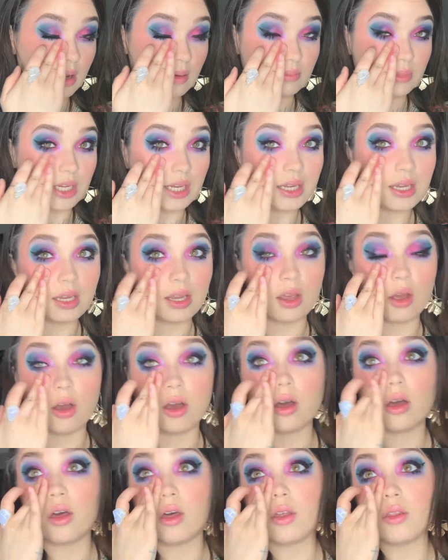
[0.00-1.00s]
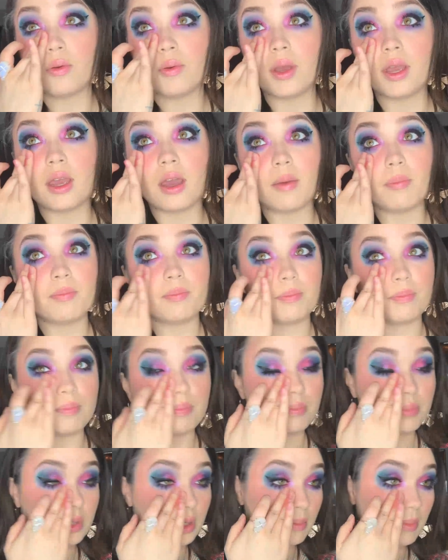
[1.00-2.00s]
I'm taking it all the way up
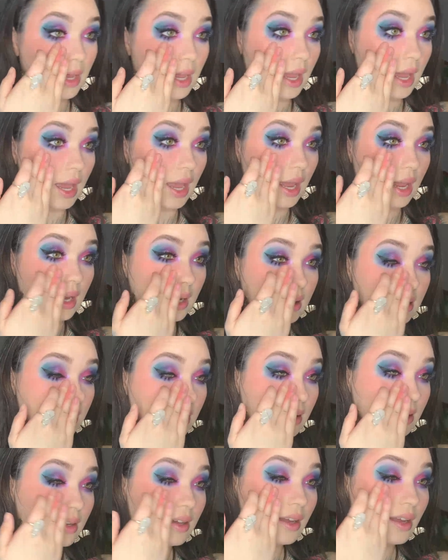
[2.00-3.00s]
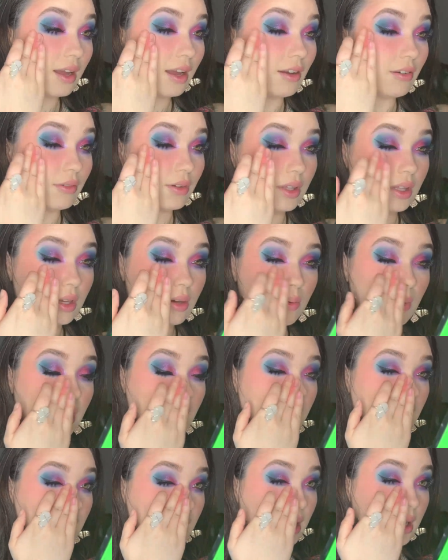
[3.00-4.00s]
to my eye. I really
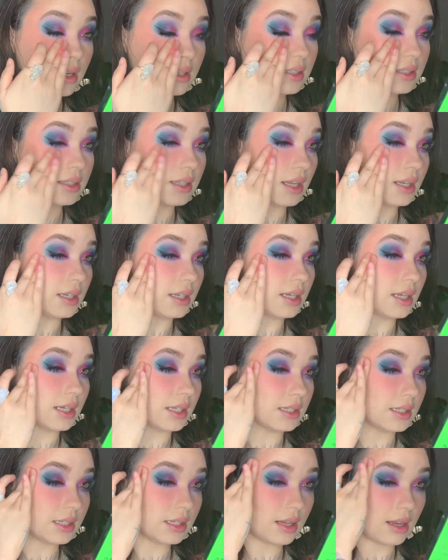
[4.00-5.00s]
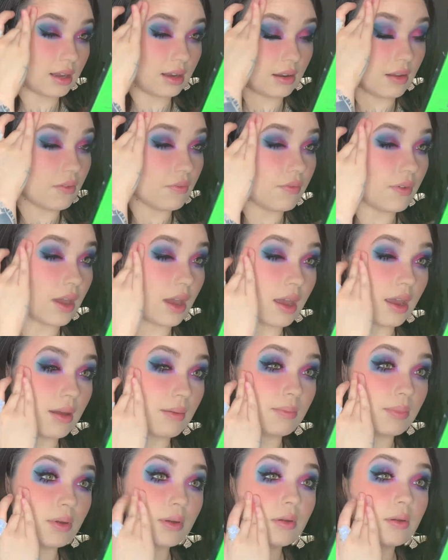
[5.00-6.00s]
want like a sun-kissed kind of vibe.